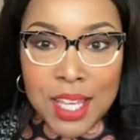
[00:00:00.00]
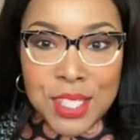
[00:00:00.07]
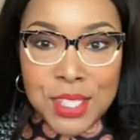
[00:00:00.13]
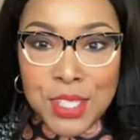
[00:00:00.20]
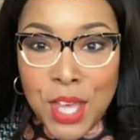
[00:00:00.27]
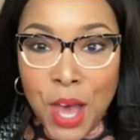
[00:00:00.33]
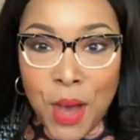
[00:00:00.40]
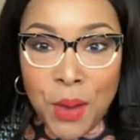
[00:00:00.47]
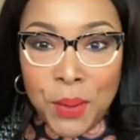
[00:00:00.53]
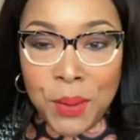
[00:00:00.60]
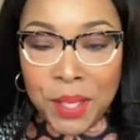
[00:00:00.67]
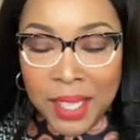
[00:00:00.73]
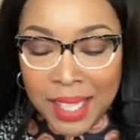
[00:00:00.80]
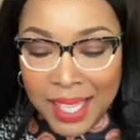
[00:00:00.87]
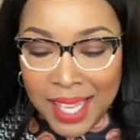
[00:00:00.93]
So
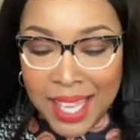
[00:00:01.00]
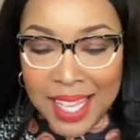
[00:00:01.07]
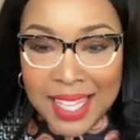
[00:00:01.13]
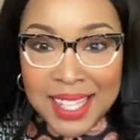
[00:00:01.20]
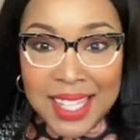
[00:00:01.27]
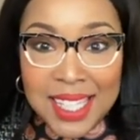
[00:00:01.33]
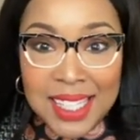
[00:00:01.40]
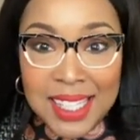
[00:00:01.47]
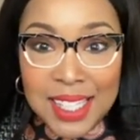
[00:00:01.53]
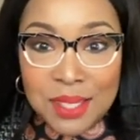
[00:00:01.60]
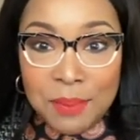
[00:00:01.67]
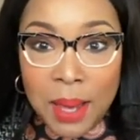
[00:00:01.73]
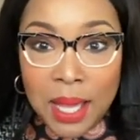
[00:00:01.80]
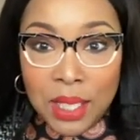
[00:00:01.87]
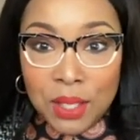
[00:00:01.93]
this is
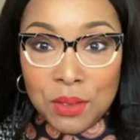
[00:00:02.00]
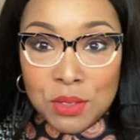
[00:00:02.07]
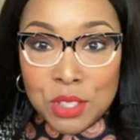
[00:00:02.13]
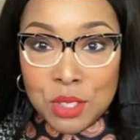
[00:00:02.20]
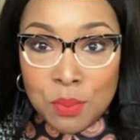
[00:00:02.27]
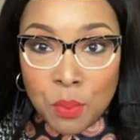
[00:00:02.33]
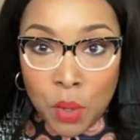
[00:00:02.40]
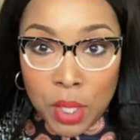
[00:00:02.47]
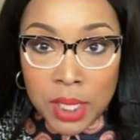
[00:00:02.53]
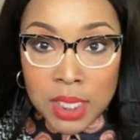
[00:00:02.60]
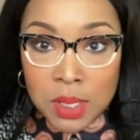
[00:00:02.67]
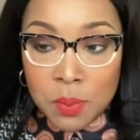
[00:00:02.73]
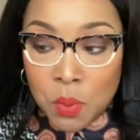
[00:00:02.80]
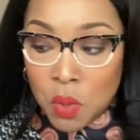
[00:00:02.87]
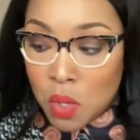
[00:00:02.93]
my little
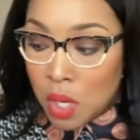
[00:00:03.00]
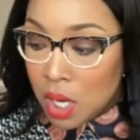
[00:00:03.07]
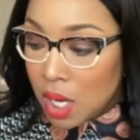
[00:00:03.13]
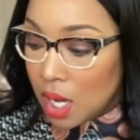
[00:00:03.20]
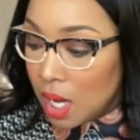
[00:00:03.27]
smorgasbord